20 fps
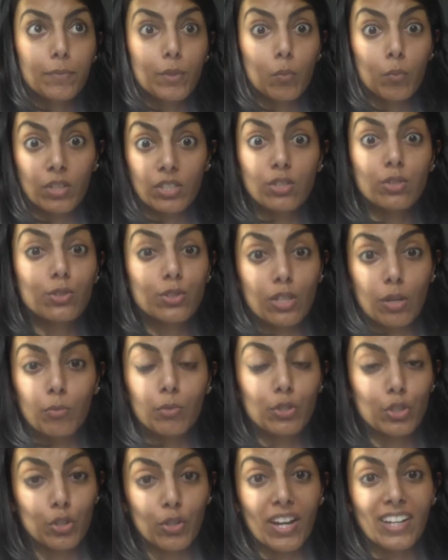once they're done
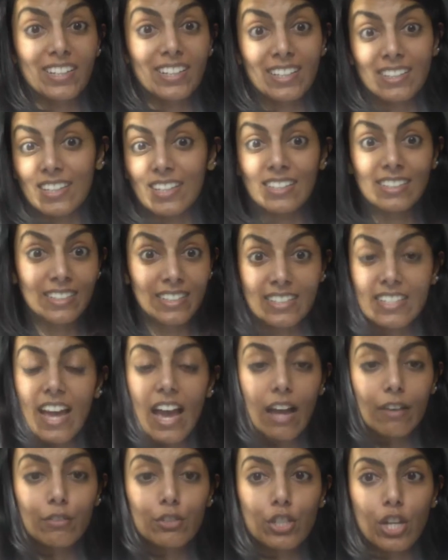with training, they need to
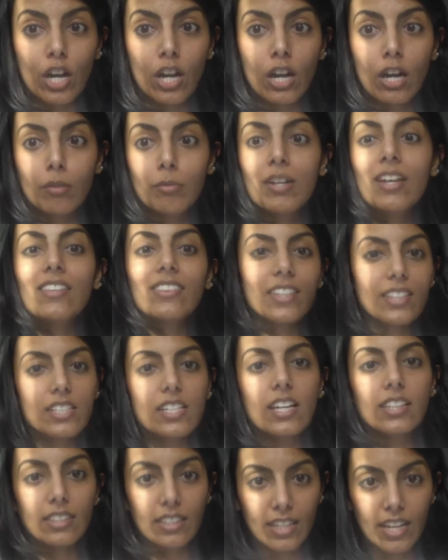have a job. That's
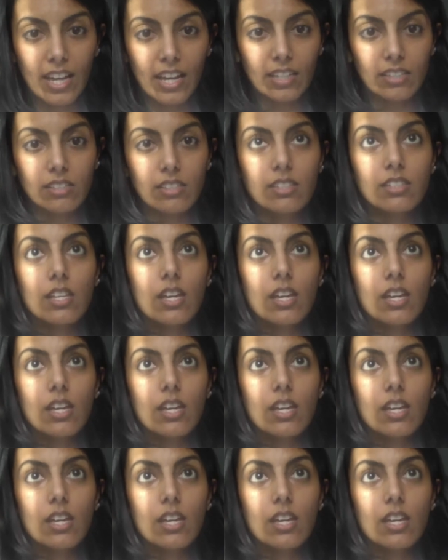not the case.